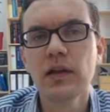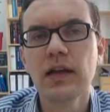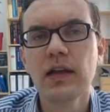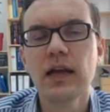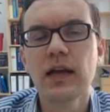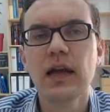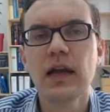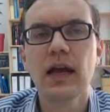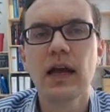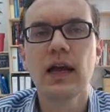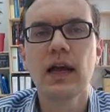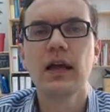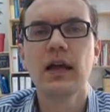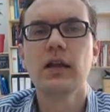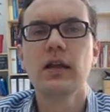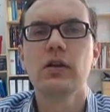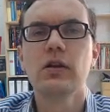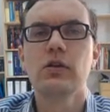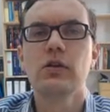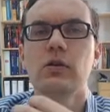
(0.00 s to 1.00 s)

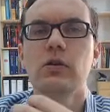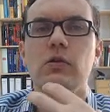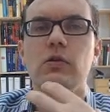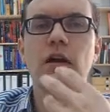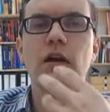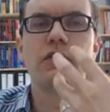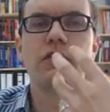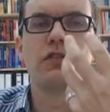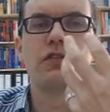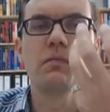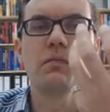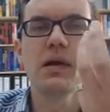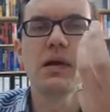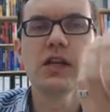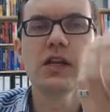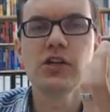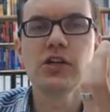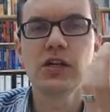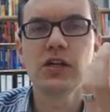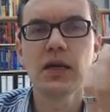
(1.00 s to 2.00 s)
and you have
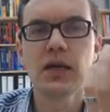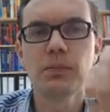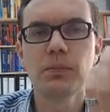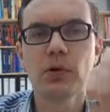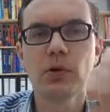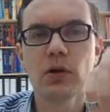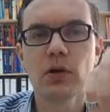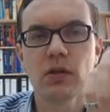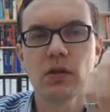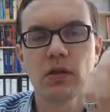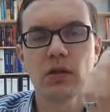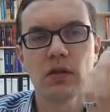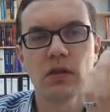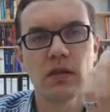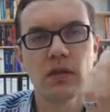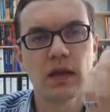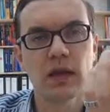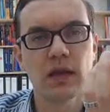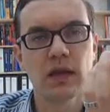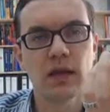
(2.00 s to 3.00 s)
major airports
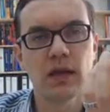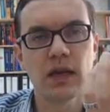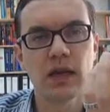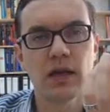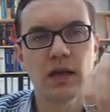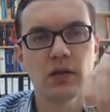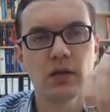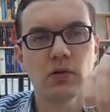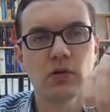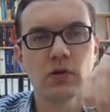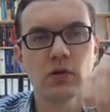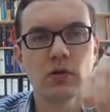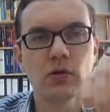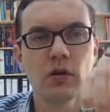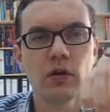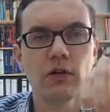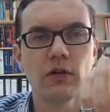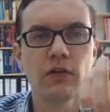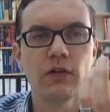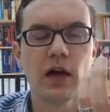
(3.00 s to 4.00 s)
that take the role
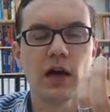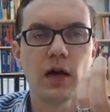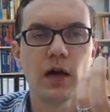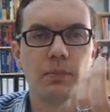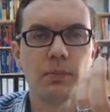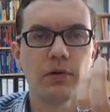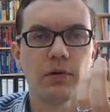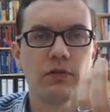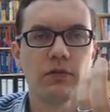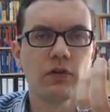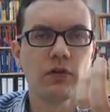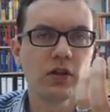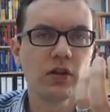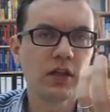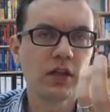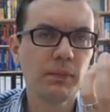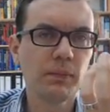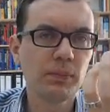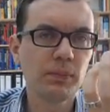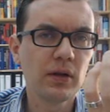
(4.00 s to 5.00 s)
of a hub. For
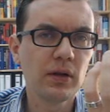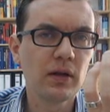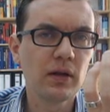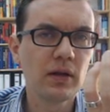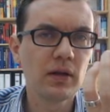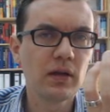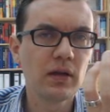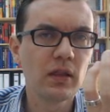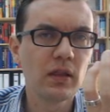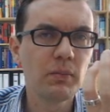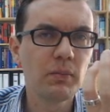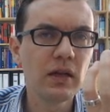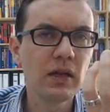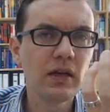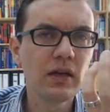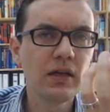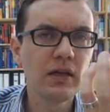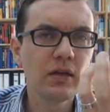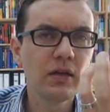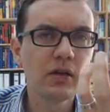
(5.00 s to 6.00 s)
example, in the Middle
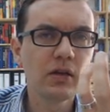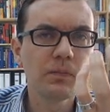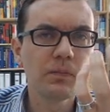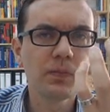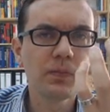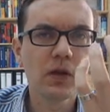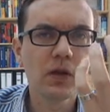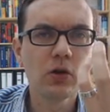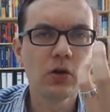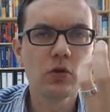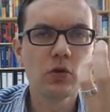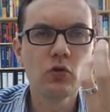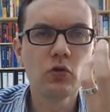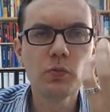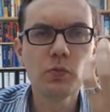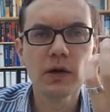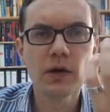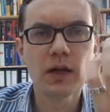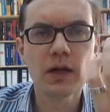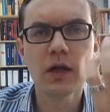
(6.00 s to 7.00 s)
East,
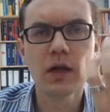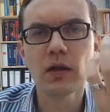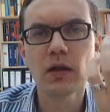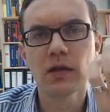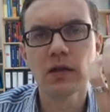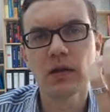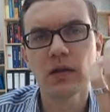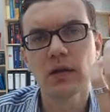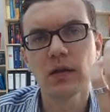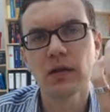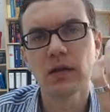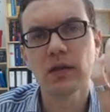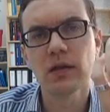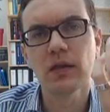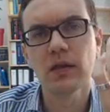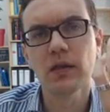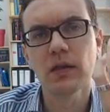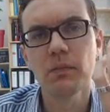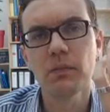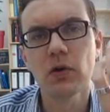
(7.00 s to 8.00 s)
Dubai is the
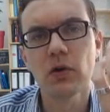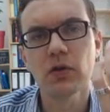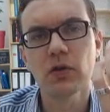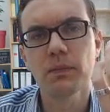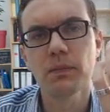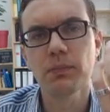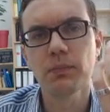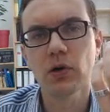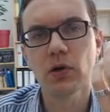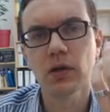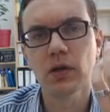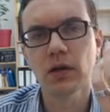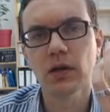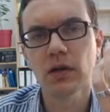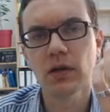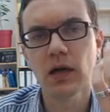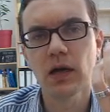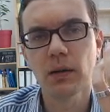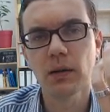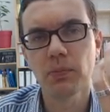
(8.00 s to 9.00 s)
most important
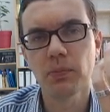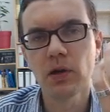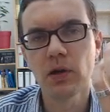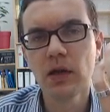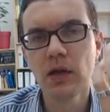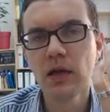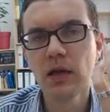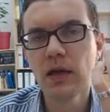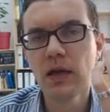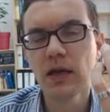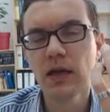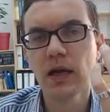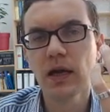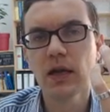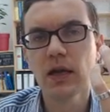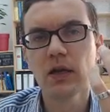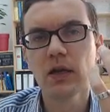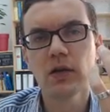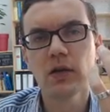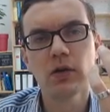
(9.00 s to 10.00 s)
hub.
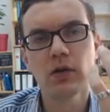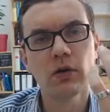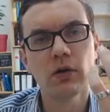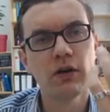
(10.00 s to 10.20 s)
And you have a